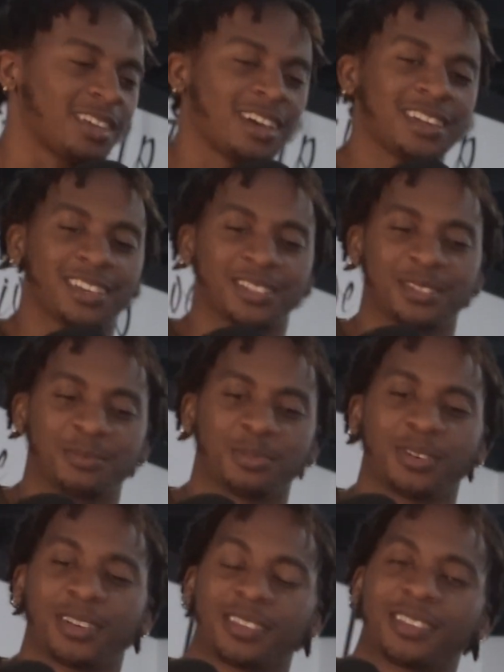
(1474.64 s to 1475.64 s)
I'd ask
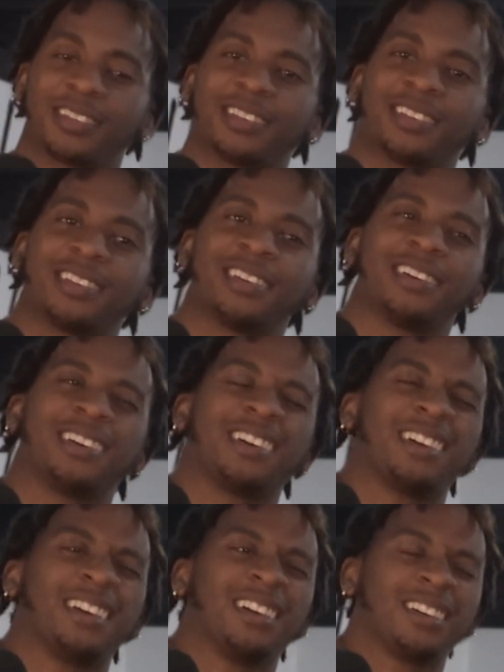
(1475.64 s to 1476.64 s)
Tupac.
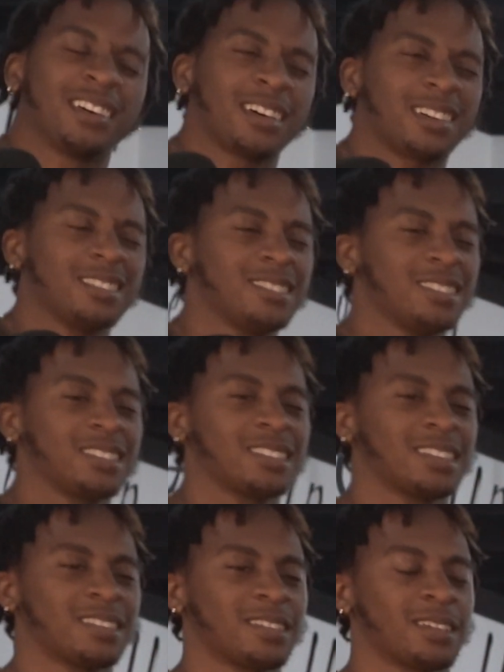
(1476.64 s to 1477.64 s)
I
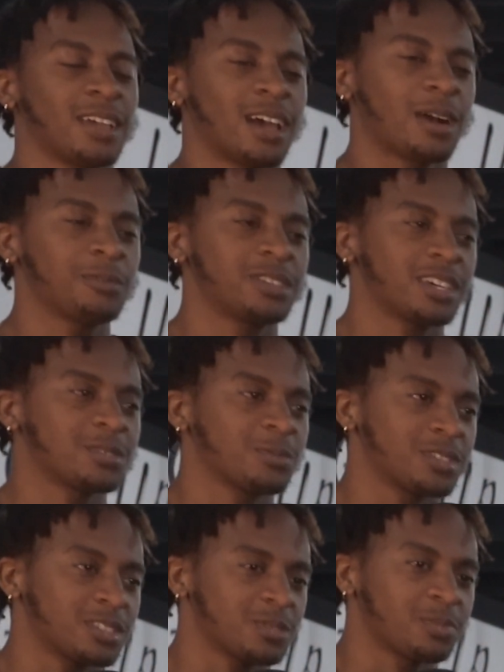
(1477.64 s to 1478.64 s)
wouldn't ask
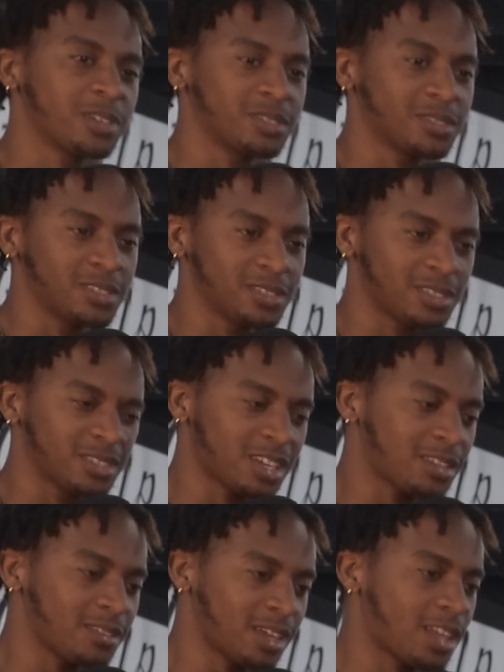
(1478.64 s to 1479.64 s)
him what his inspiration is, because
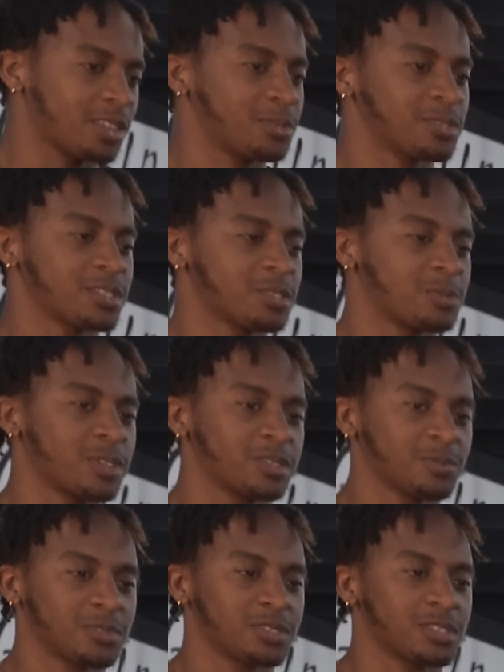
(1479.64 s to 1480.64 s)
I know his
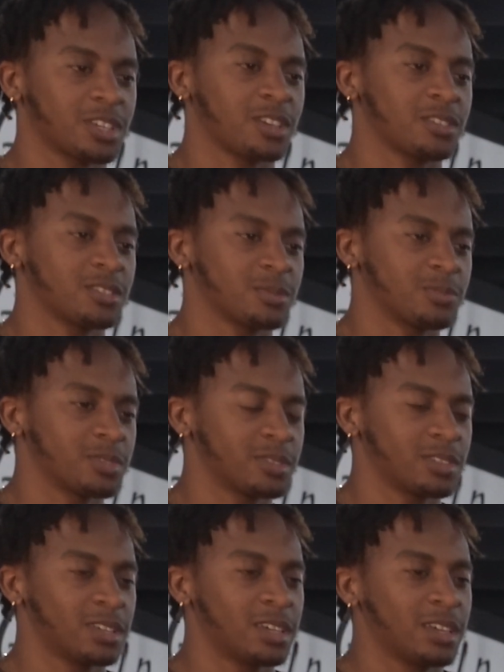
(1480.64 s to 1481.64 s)
inspiration was his childhood, but